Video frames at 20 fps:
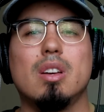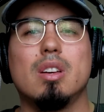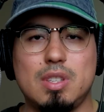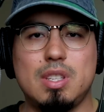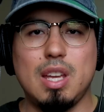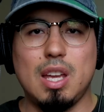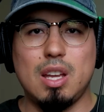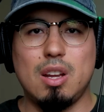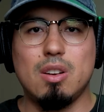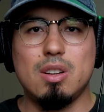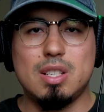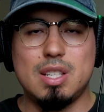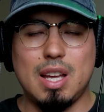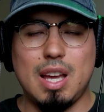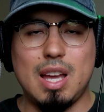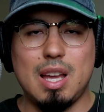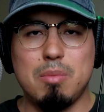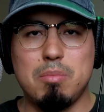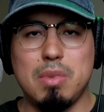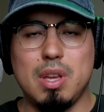Take your
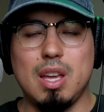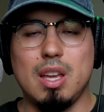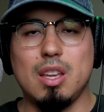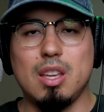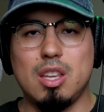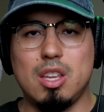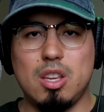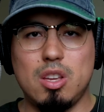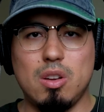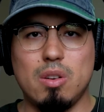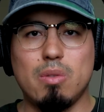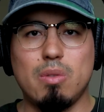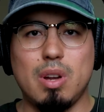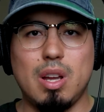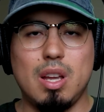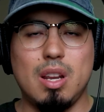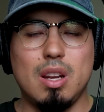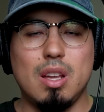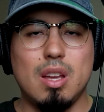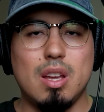time and
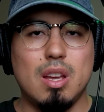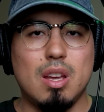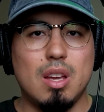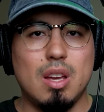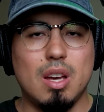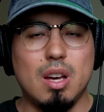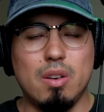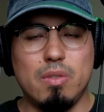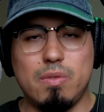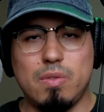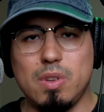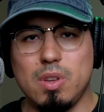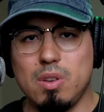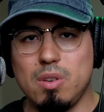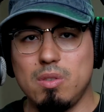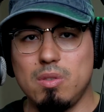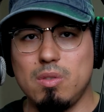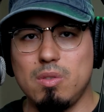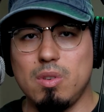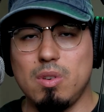curate a
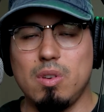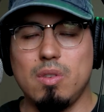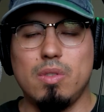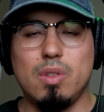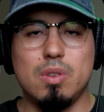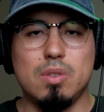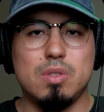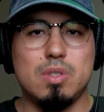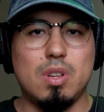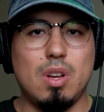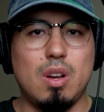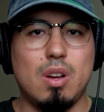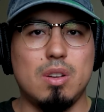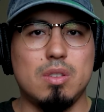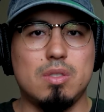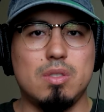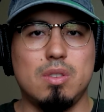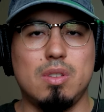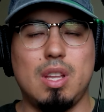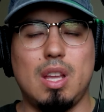few of those
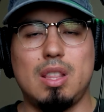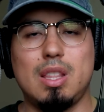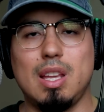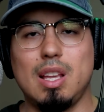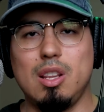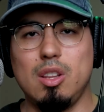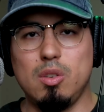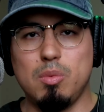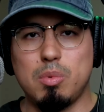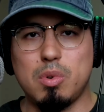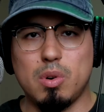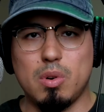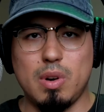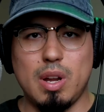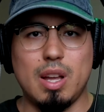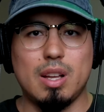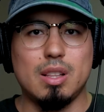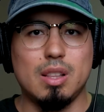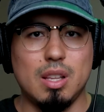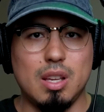songs so that they loop
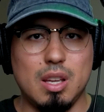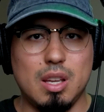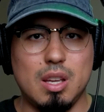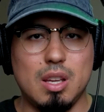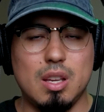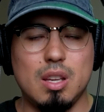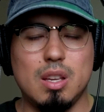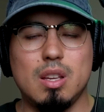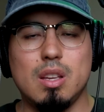correctly.